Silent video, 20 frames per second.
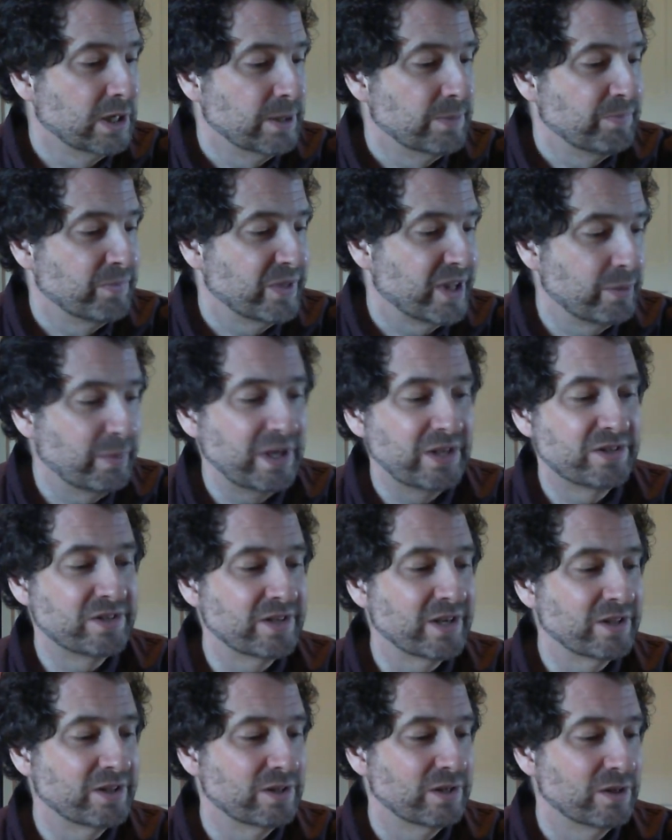They made
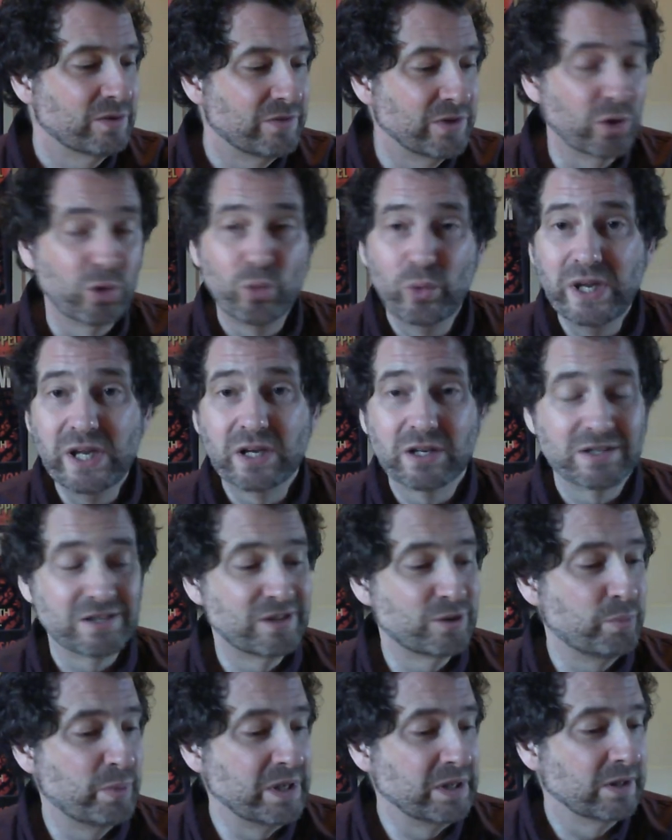Seth feel weak and
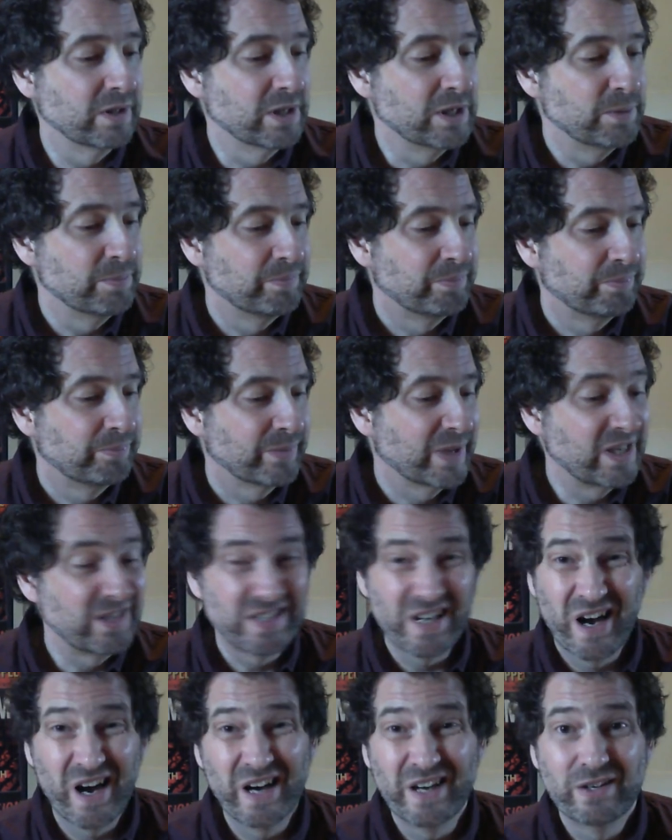spindly and
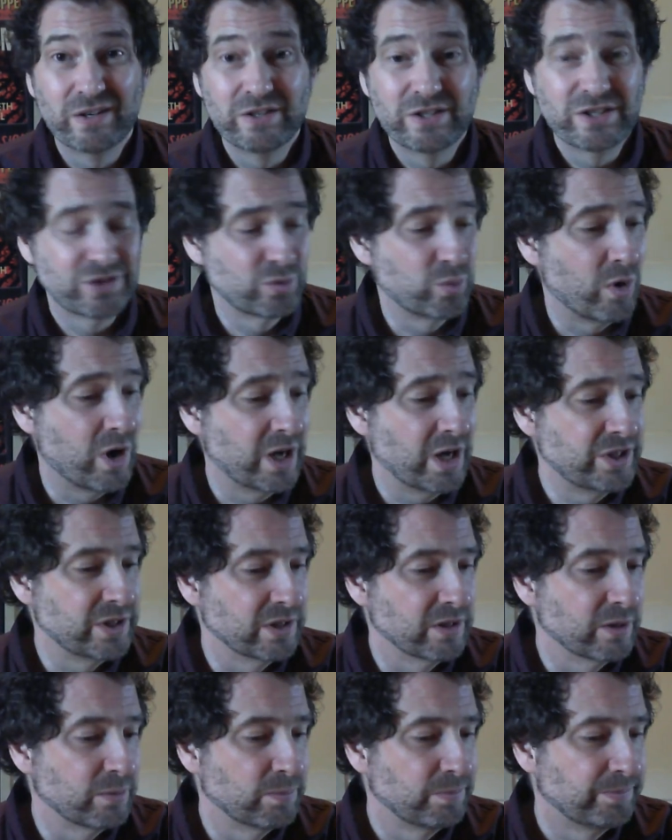tired just watching
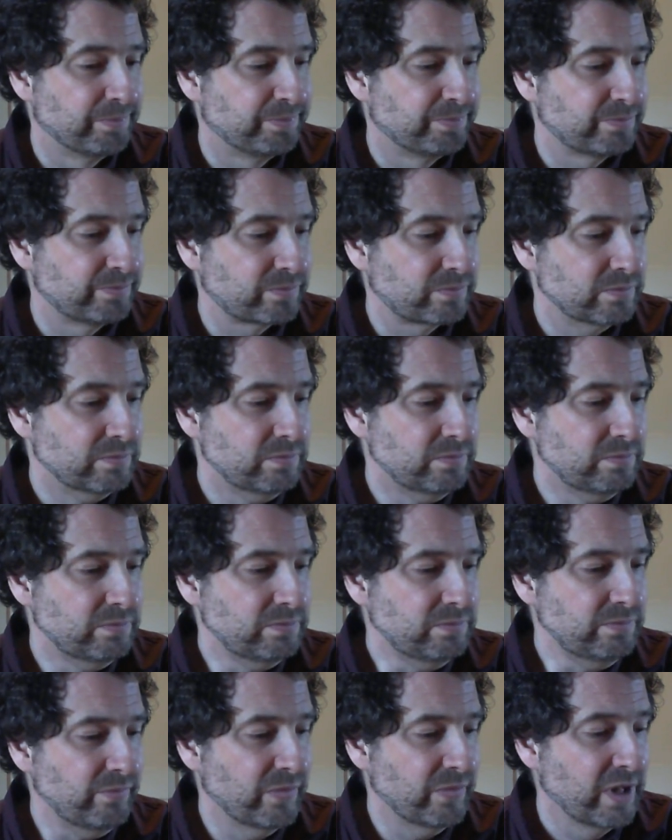them.
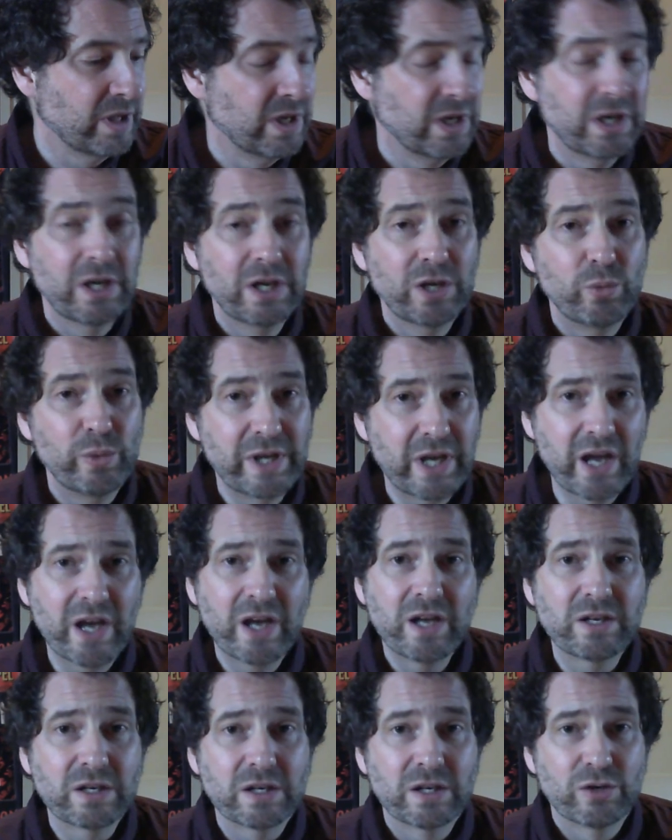"We
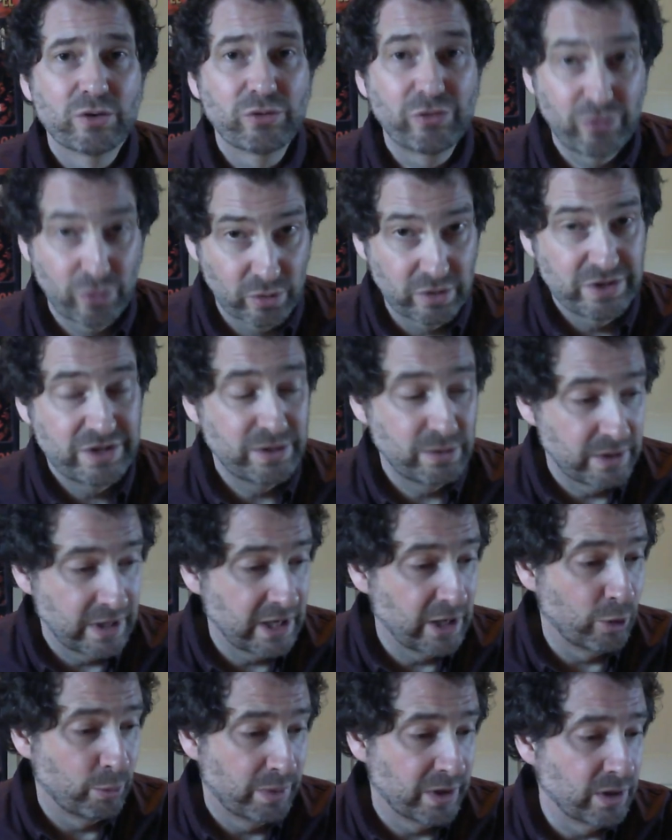can't force you to
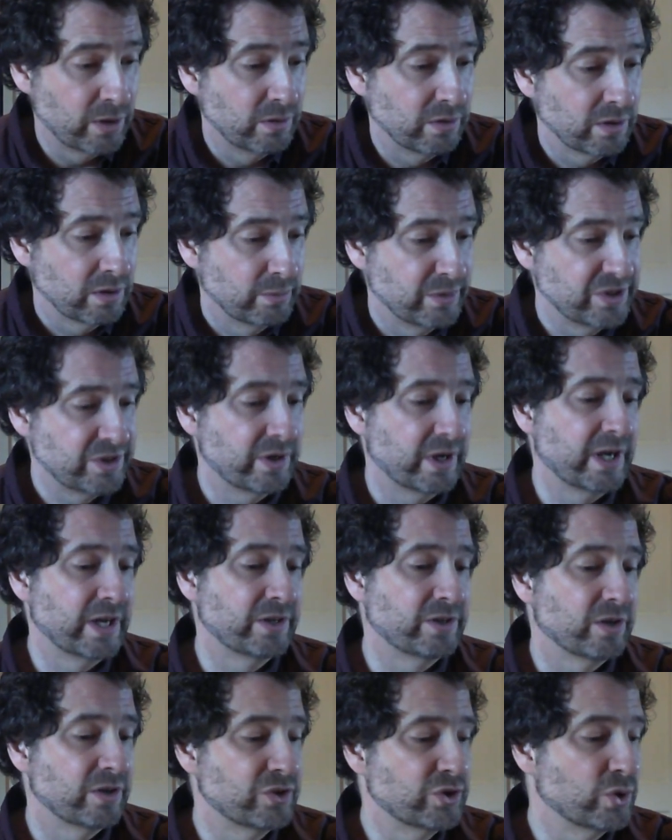help out," Mr.
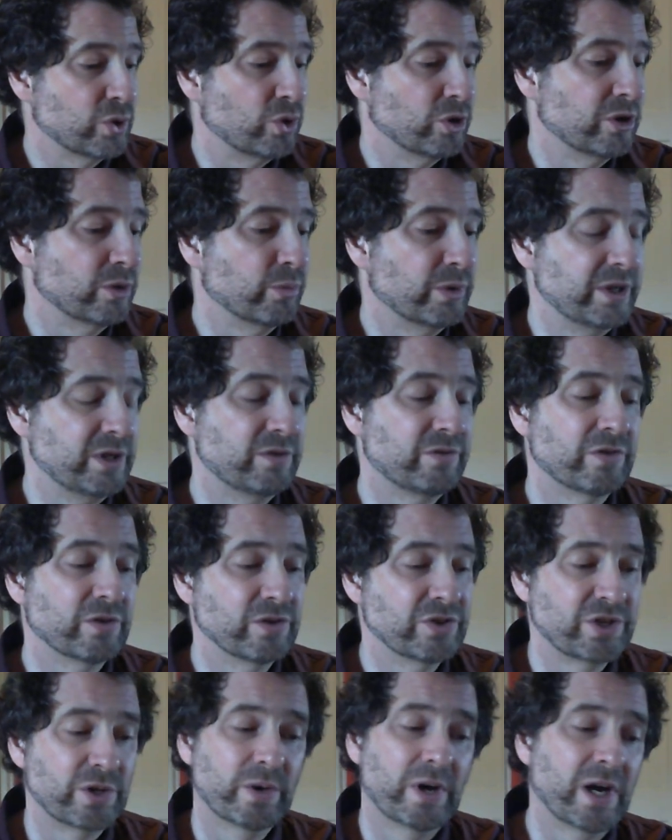Antos told him when he'd
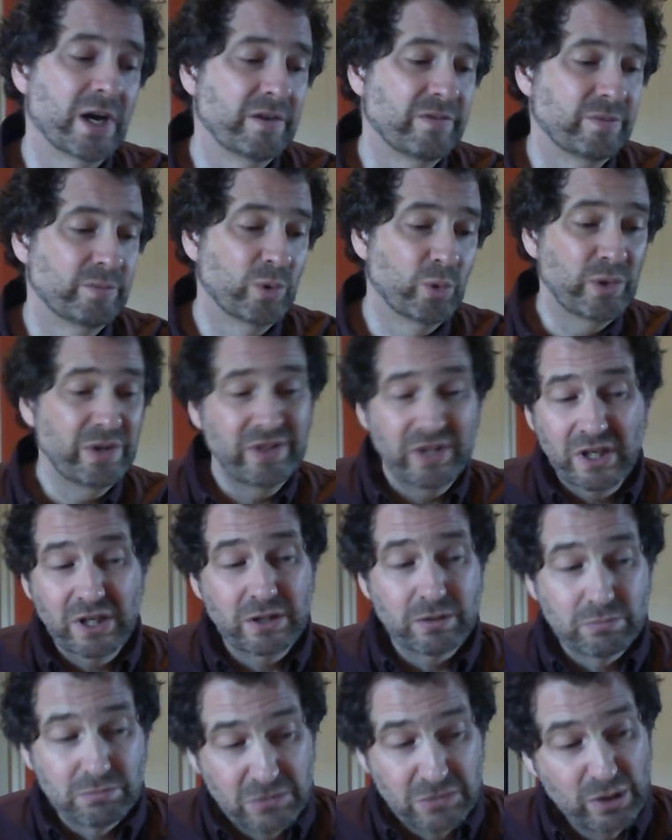first arrived, "but we
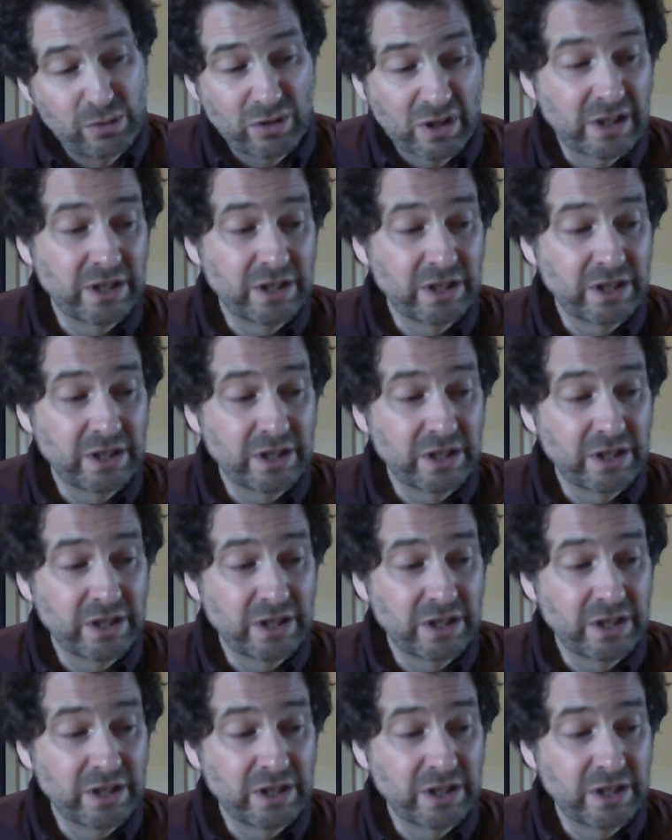think you'd really